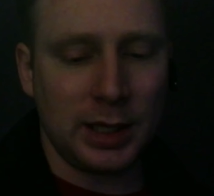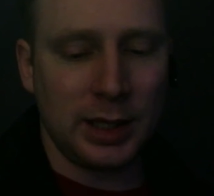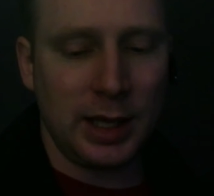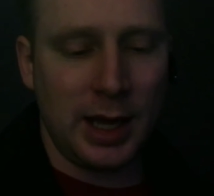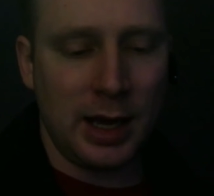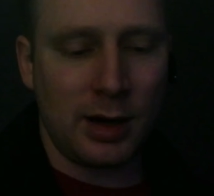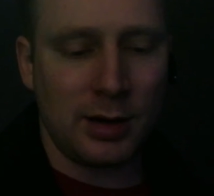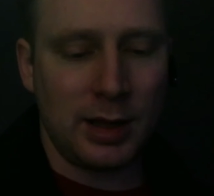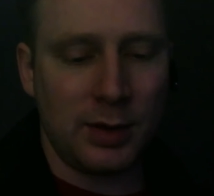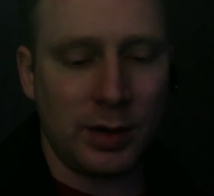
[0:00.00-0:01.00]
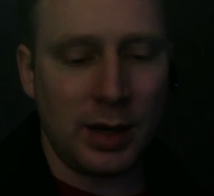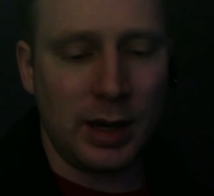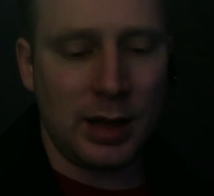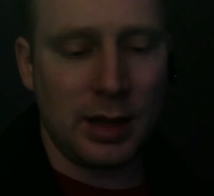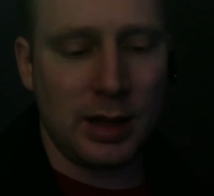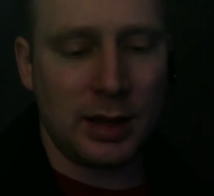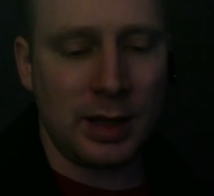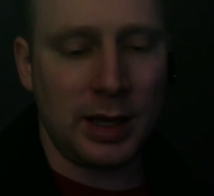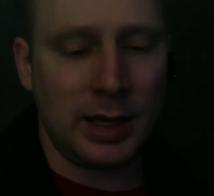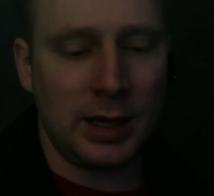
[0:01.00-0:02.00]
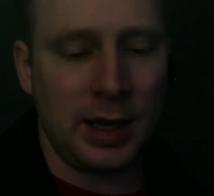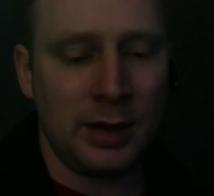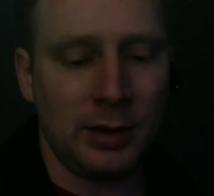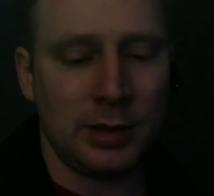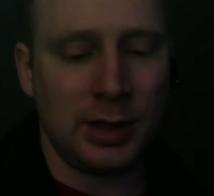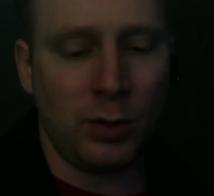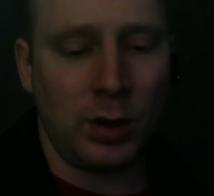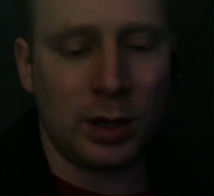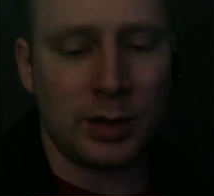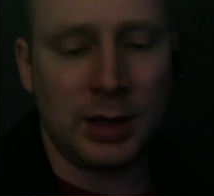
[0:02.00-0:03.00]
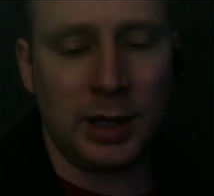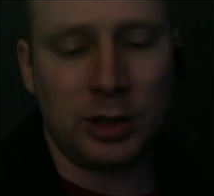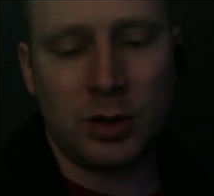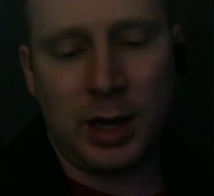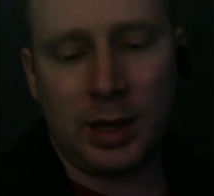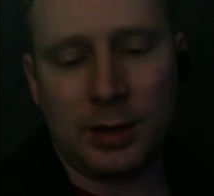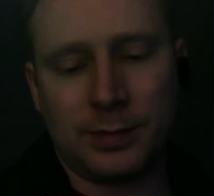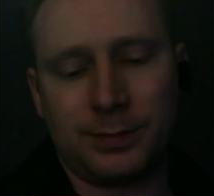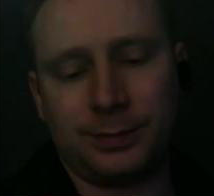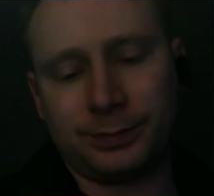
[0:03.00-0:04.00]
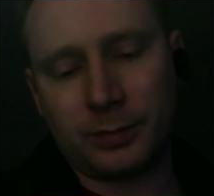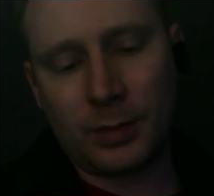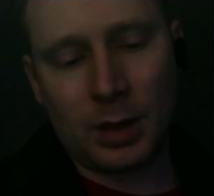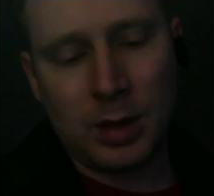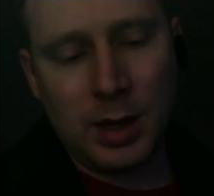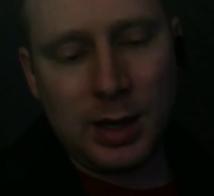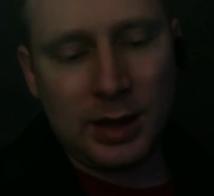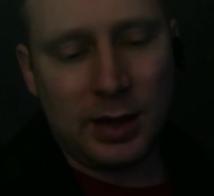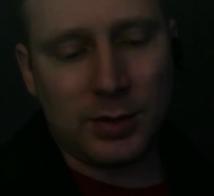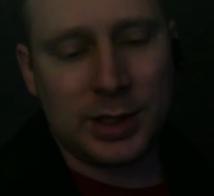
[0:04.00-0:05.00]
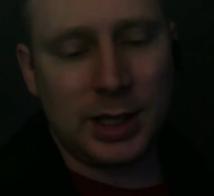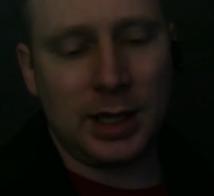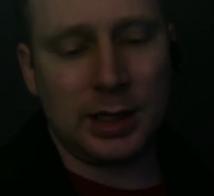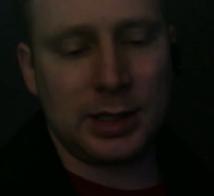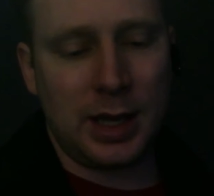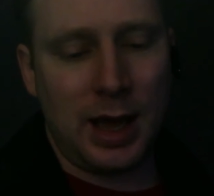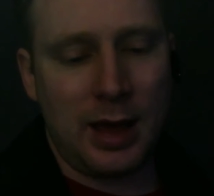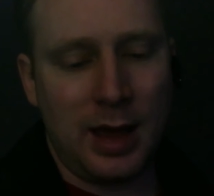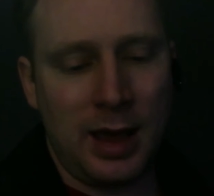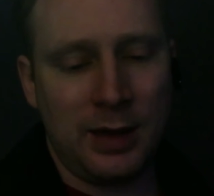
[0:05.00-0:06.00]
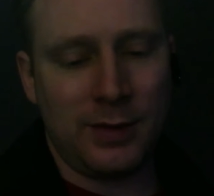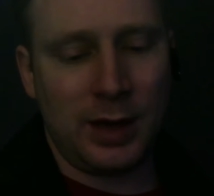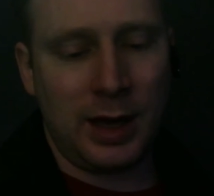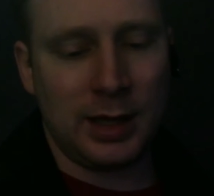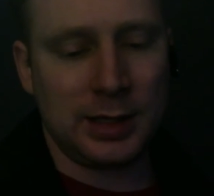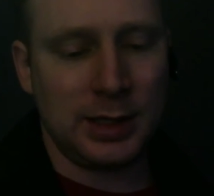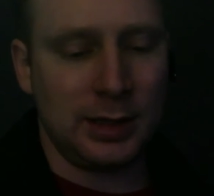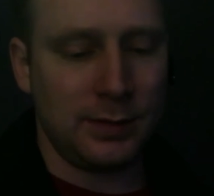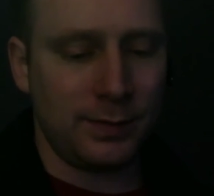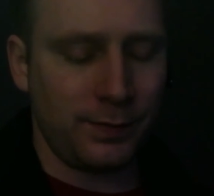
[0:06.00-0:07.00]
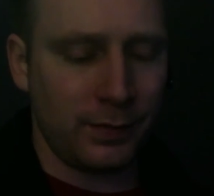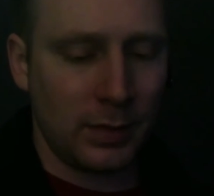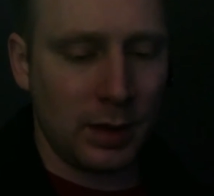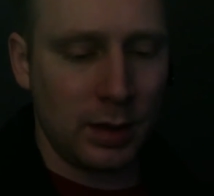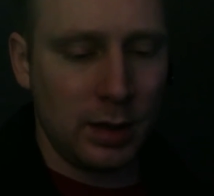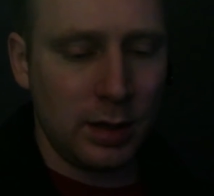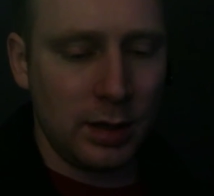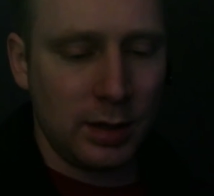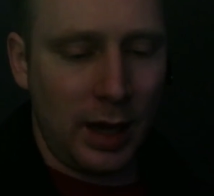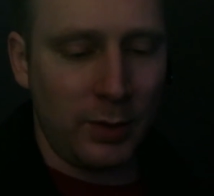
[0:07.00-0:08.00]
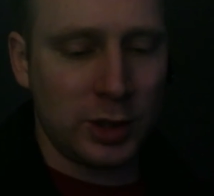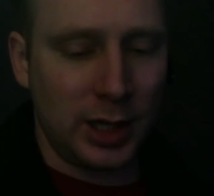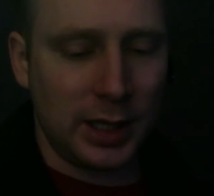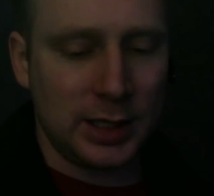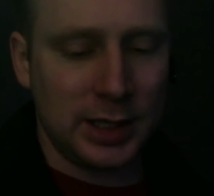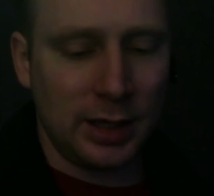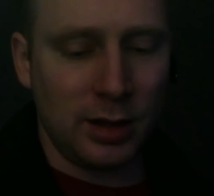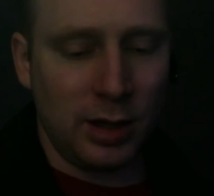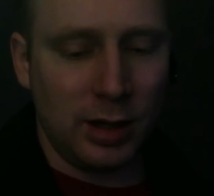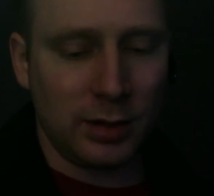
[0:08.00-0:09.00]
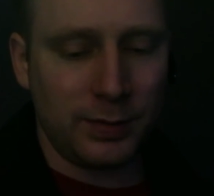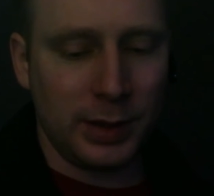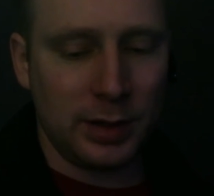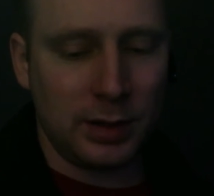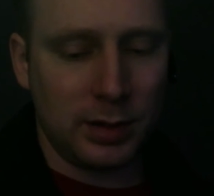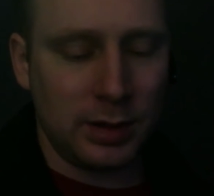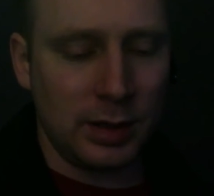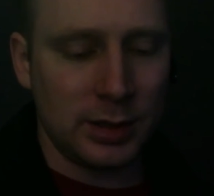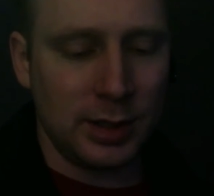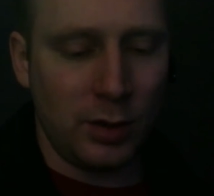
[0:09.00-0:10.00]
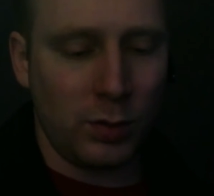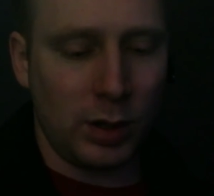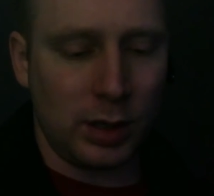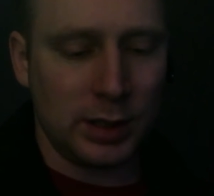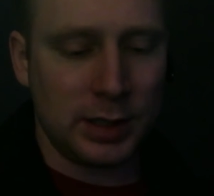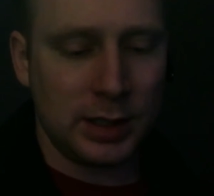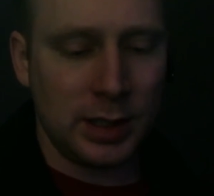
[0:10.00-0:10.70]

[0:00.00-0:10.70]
the air that they inhaled and the water that they drank. They were singing to Ava and Zin. I wish I could sing along, but there's no words.